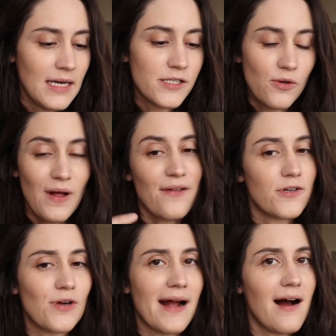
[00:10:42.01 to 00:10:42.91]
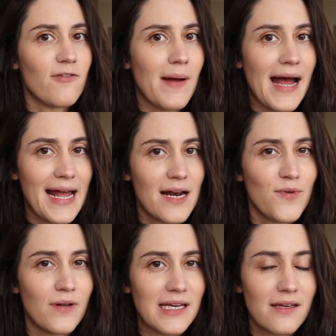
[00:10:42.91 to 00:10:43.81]
And so he'll either drag off a pack
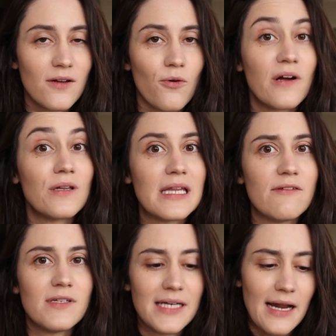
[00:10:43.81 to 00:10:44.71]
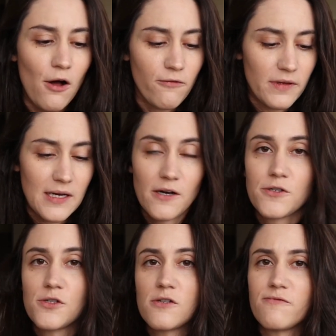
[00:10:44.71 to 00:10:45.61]
animal and kill it, or he'll leave a dead elk for the
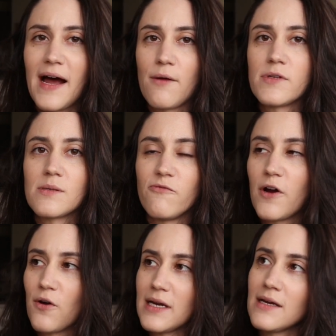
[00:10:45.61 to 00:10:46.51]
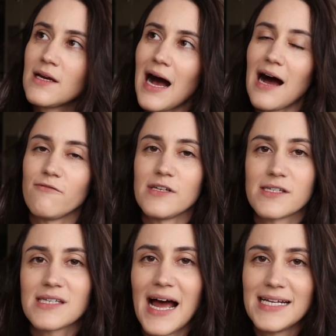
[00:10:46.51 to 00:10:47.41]
characters to find with some very
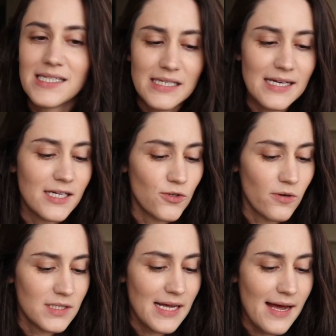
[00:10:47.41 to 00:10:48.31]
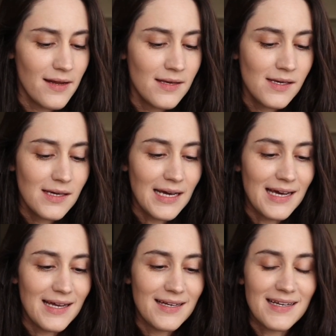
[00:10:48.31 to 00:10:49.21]
obvious signs leading towards that.
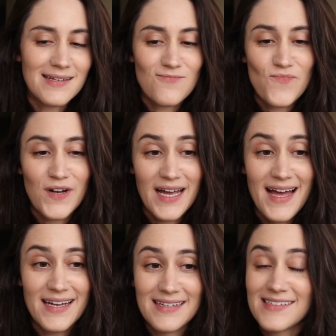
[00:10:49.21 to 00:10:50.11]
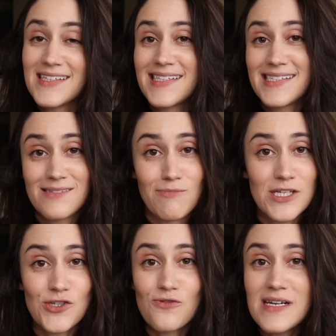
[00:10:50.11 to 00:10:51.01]
And again,
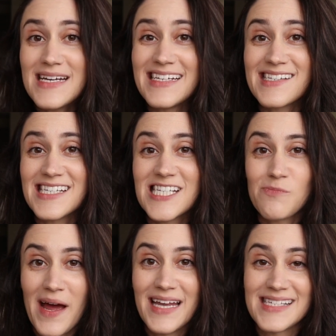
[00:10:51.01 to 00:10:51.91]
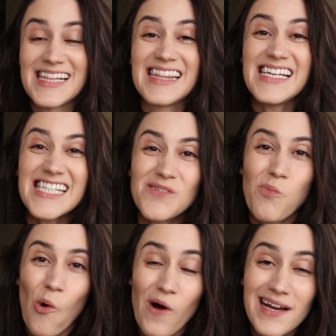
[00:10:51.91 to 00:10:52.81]
mystery and suspense. At this
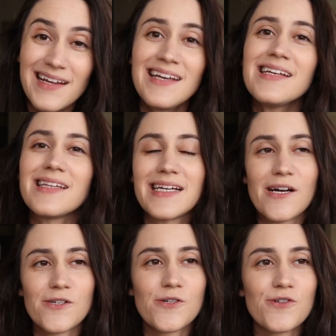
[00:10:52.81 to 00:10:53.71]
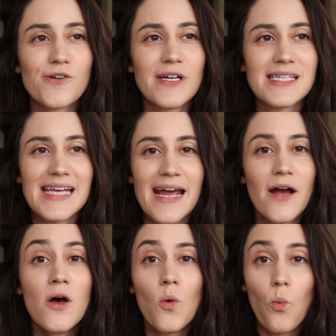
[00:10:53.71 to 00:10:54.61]
point, the characters are going to
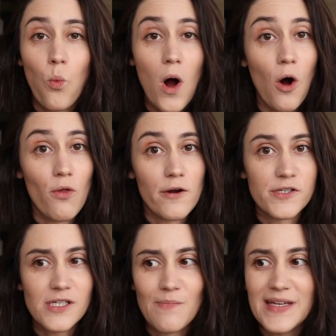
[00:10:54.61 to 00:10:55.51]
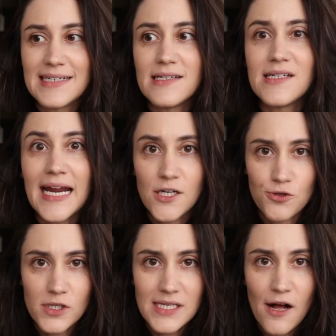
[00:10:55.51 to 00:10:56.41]
say, whoa, there's something
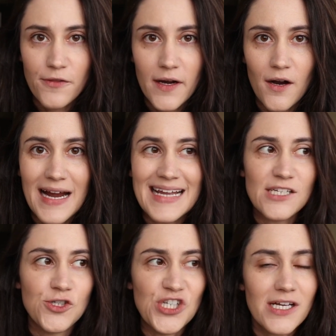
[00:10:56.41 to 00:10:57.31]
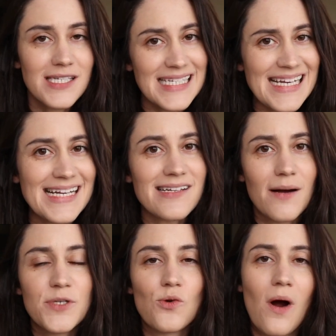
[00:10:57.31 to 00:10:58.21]
dangerous out there, and it just sneaked
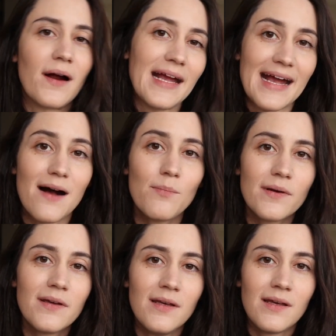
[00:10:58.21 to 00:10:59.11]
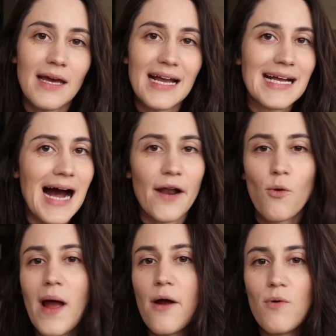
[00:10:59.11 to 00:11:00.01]
up to our camp and got
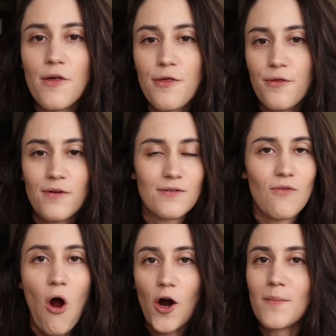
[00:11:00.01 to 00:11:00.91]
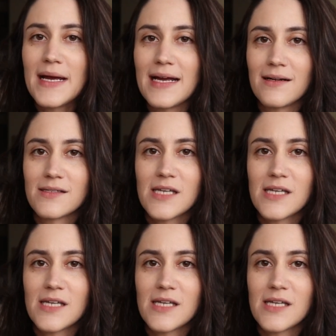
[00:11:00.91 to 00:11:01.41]
away with harming